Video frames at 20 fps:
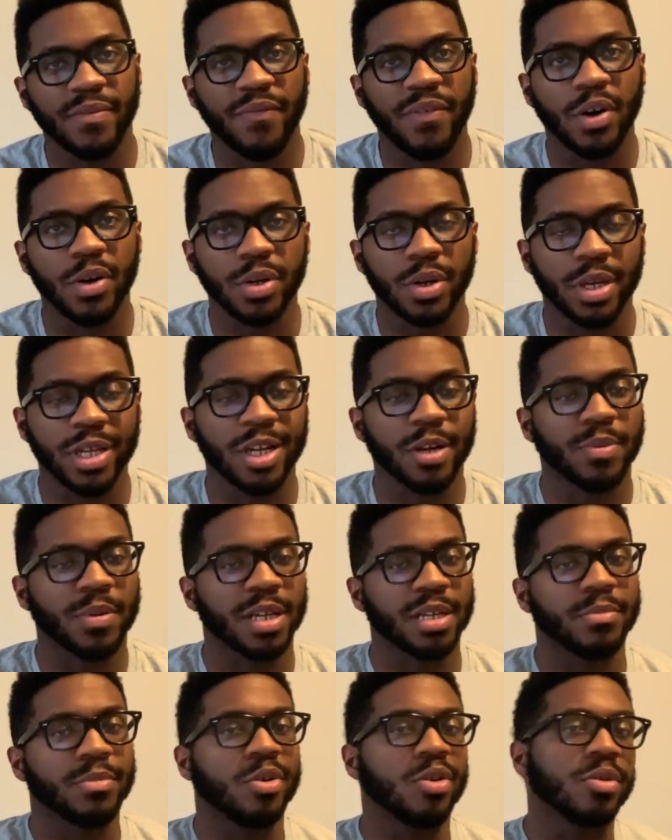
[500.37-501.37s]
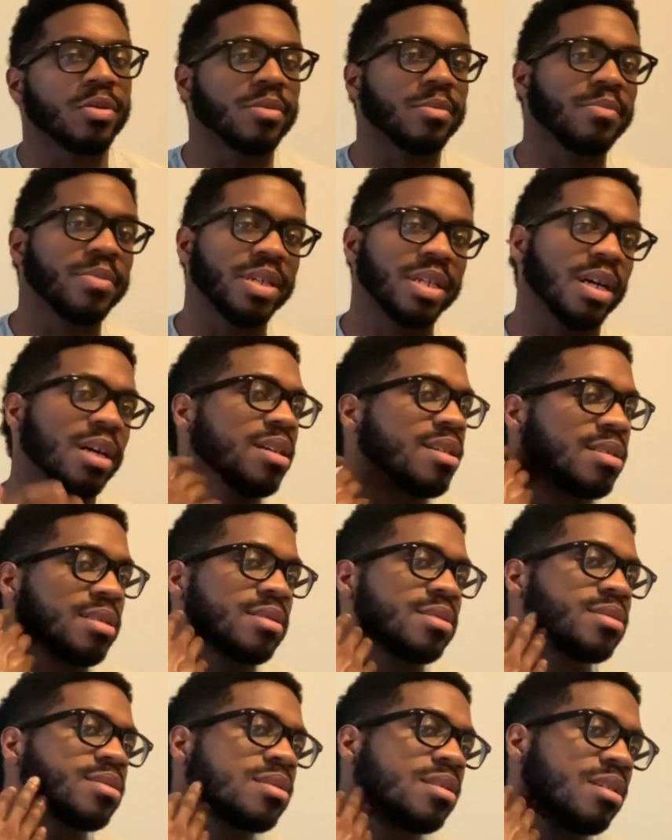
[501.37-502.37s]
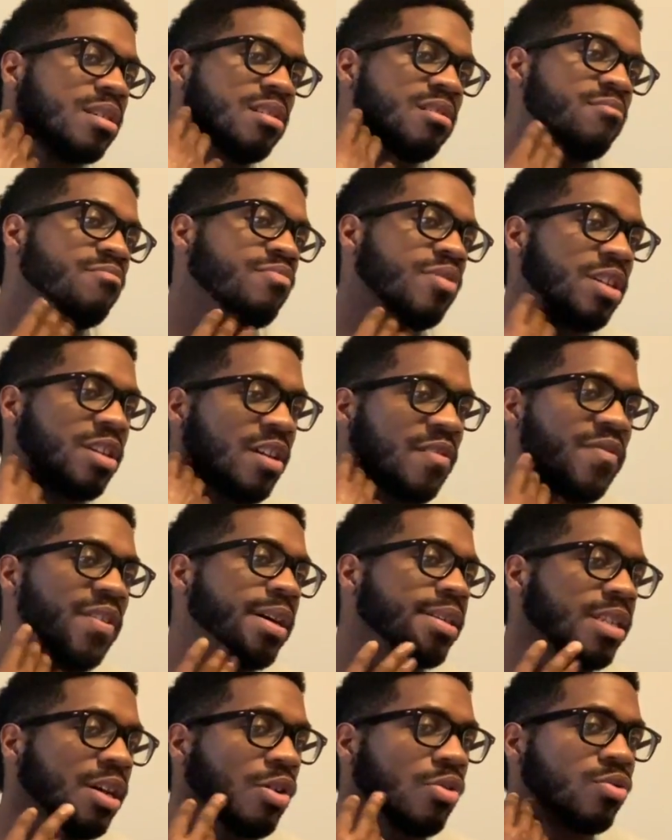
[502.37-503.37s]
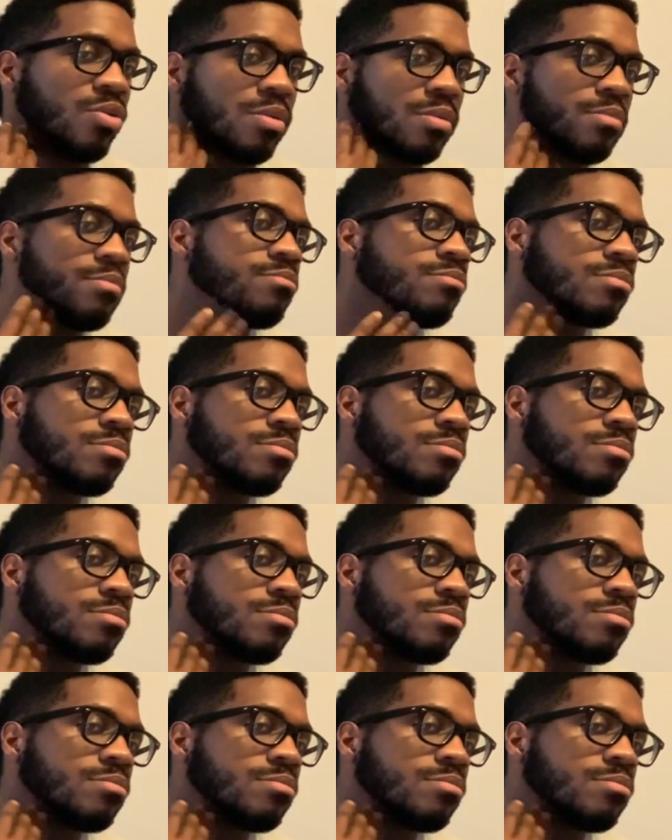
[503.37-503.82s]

phone on airplane mode because if I don't,